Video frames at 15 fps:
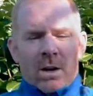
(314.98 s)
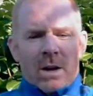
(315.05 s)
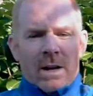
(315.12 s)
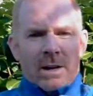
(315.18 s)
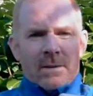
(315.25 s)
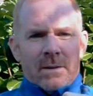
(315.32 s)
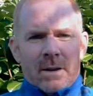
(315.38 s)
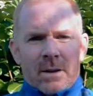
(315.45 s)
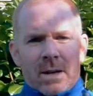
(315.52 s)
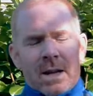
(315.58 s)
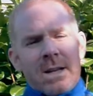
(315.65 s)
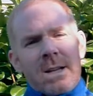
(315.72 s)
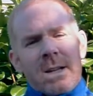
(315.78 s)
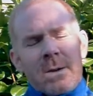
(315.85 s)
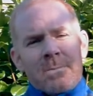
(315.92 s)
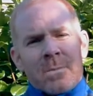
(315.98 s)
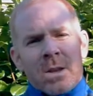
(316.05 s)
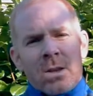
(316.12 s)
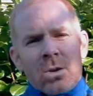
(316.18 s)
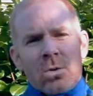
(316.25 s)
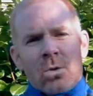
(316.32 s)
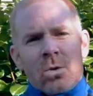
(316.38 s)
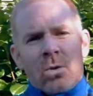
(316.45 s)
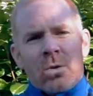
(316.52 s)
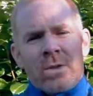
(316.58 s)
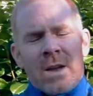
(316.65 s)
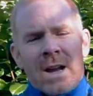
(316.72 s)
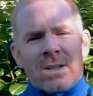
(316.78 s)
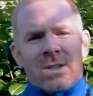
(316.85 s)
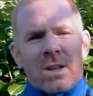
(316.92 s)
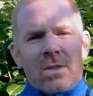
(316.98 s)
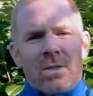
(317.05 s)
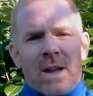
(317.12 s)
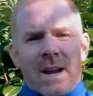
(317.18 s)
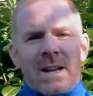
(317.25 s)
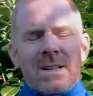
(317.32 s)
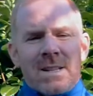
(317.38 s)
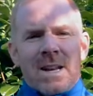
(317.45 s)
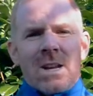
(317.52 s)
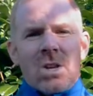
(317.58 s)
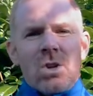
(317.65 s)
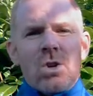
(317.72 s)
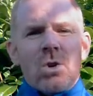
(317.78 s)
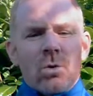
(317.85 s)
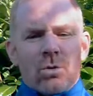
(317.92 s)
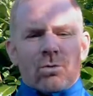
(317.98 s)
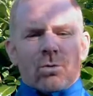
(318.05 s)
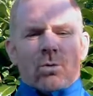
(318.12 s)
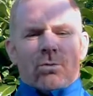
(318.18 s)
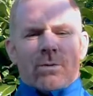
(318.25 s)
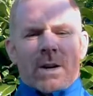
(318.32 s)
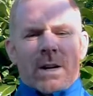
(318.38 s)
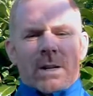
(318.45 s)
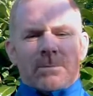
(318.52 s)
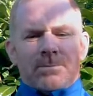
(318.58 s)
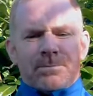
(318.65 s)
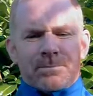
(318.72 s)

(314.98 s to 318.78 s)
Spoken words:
line. Okay, that is a neutral runner.